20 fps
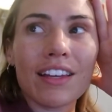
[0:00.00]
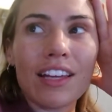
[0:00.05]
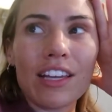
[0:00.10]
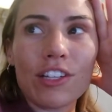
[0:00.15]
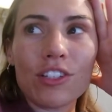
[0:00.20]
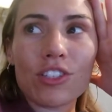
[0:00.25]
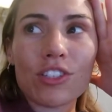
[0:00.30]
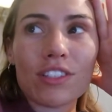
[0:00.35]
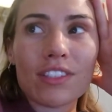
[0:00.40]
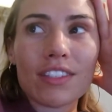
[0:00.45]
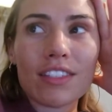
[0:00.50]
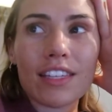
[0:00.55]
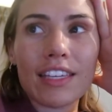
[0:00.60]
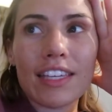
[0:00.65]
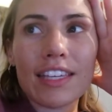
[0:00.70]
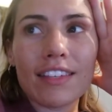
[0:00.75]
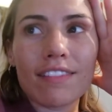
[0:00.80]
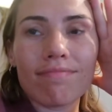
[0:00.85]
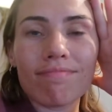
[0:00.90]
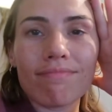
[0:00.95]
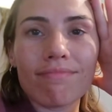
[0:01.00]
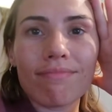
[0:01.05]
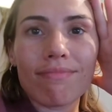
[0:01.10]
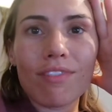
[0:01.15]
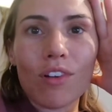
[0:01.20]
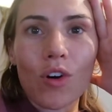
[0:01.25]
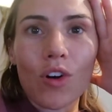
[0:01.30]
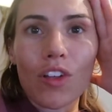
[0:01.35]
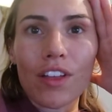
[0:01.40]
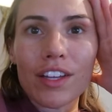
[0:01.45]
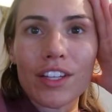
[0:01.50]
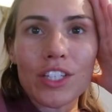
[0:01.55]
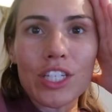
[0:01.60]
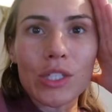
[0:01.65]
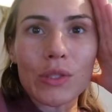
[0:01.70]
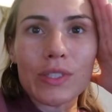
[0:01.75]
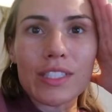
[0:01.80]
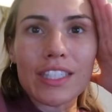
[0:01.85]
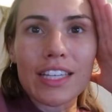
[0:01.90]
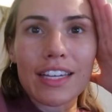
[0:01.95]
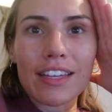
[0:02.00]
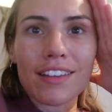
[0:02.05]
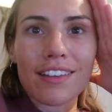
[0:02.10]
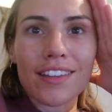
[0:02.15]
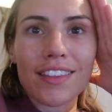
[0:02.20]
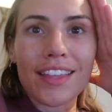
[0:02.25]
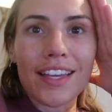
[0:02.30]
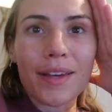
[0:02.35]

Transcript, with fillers: it just, all I do is like